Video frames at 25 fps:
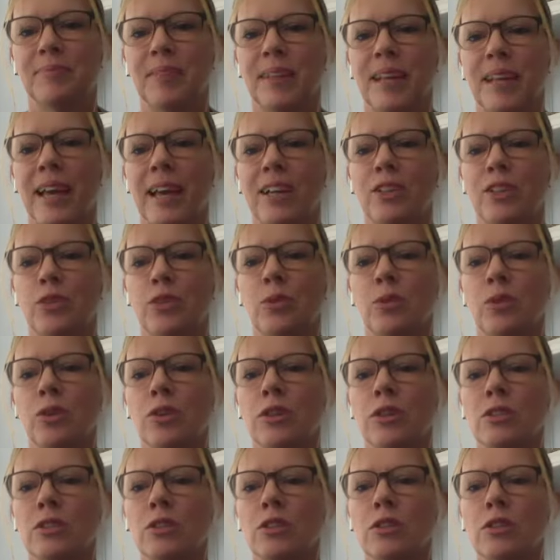Yeah,
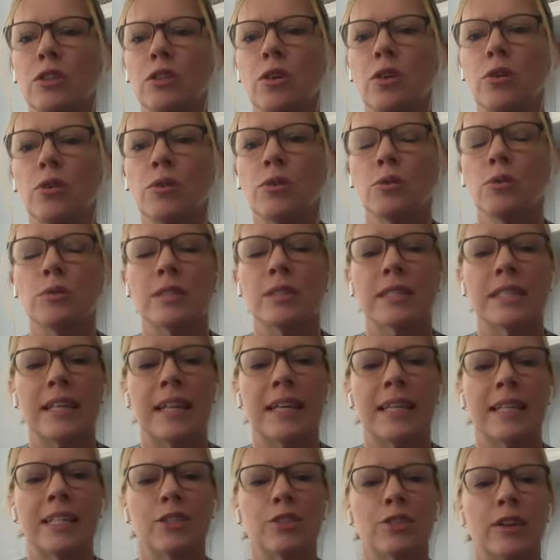your slow,
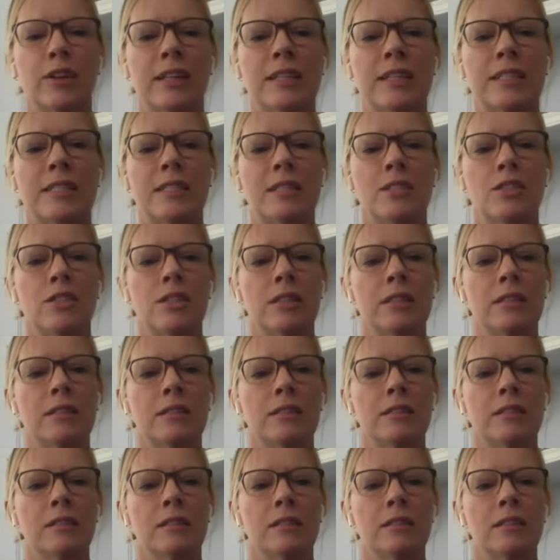steady
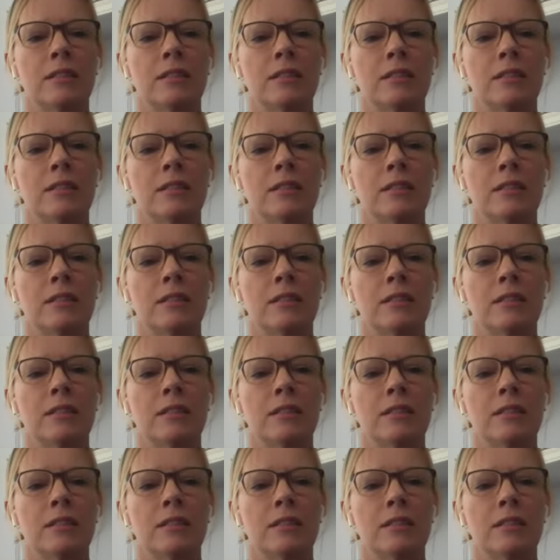transition.